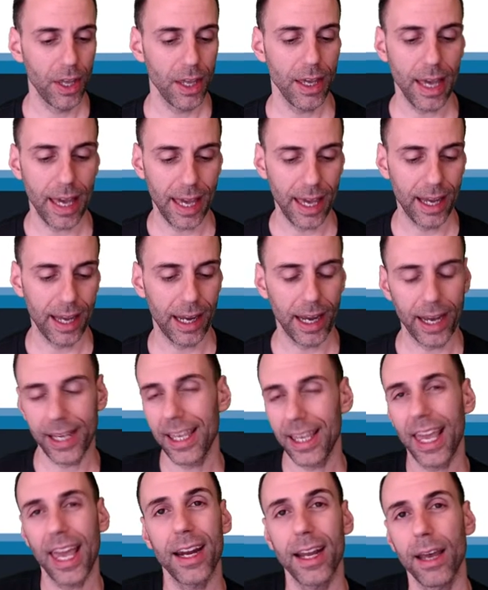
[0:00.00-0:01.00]
And I
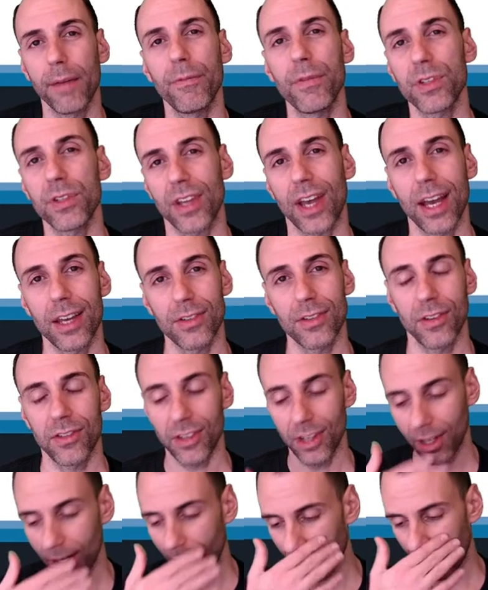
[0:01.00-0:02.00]
can't emphasize this
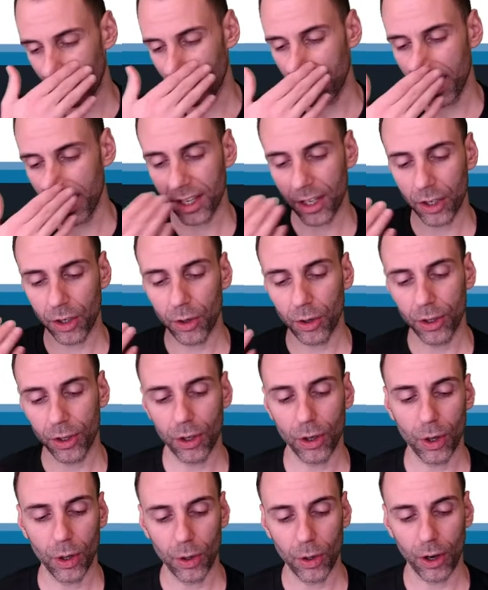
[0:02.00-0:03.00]
enough. Being a good
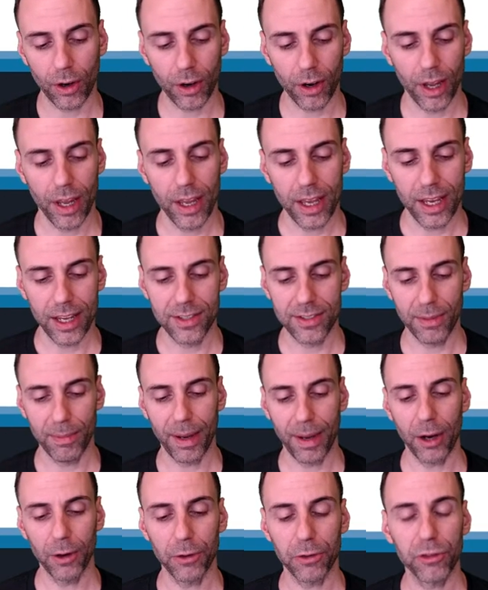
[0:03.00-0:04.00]
coder is
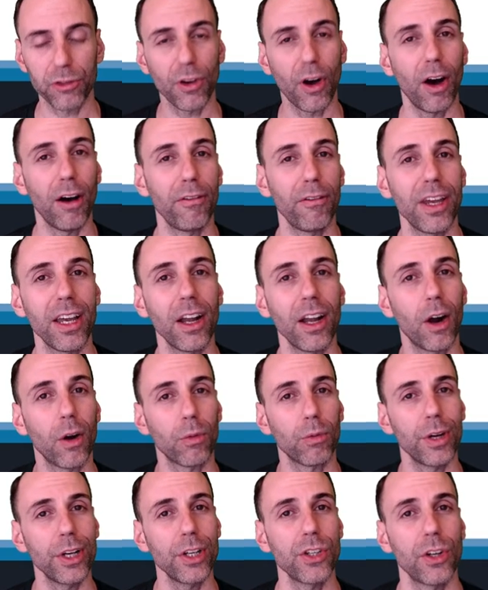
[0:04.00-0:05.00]
about solving
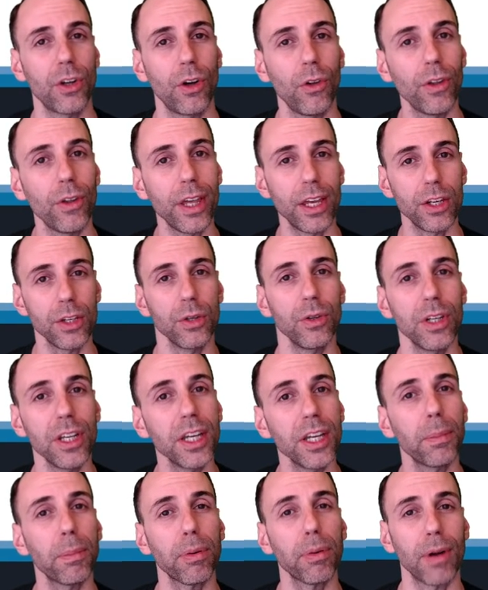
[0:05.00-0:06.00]
original and
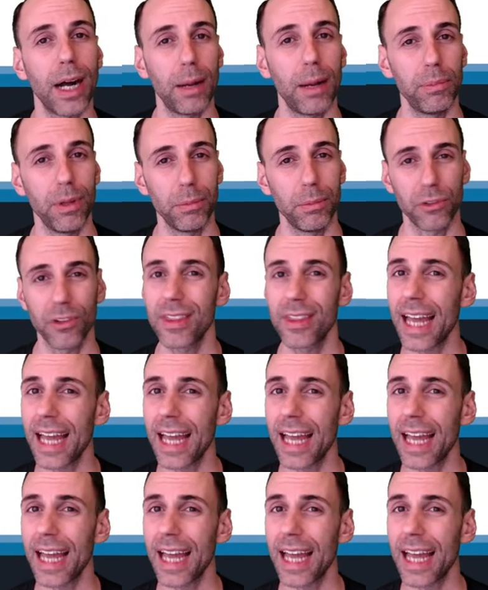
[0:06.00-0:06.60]
unique problems.